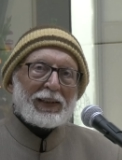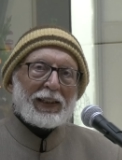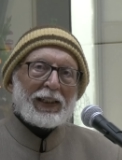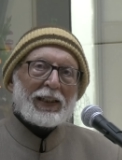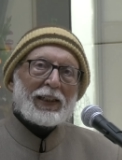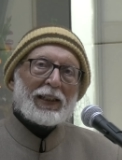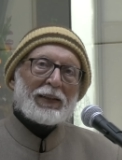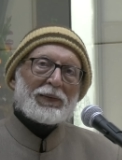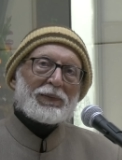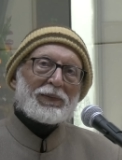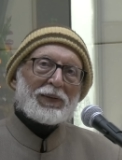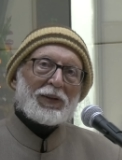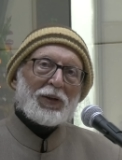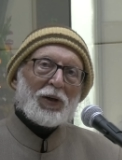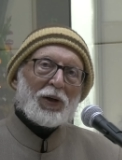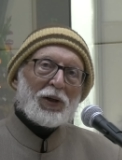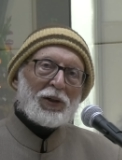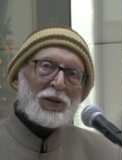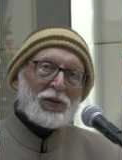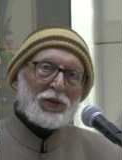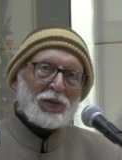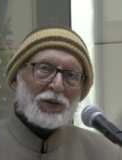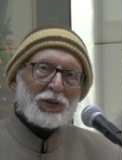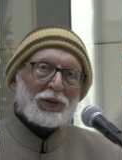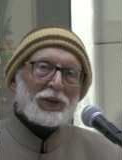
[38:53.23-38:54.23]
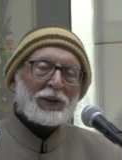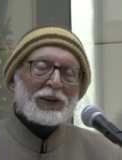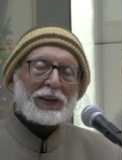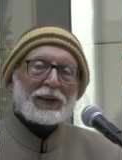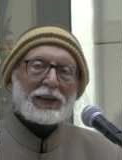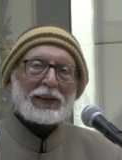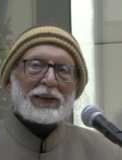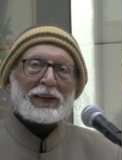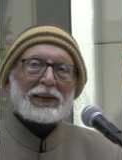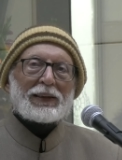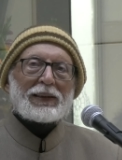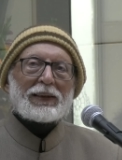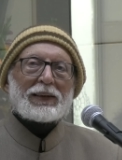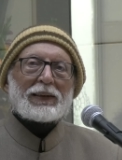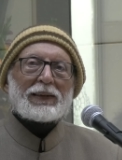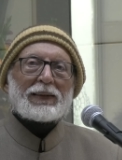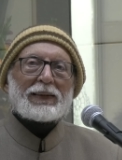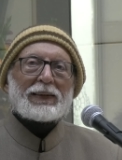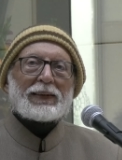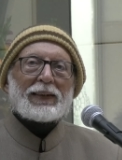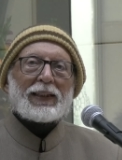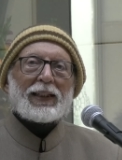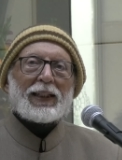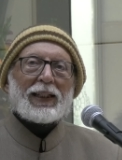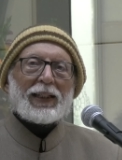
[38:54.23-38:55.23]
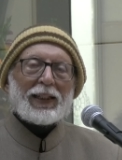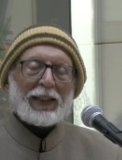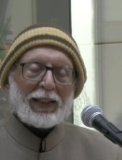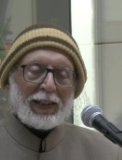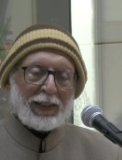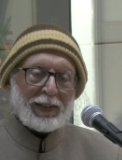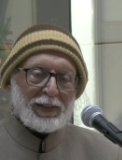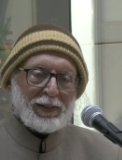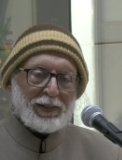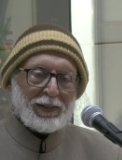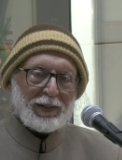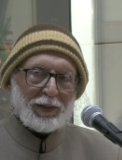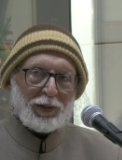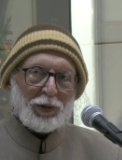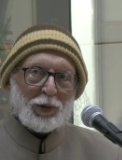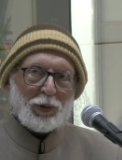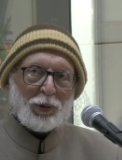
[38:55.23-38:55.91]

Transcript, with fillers: it also is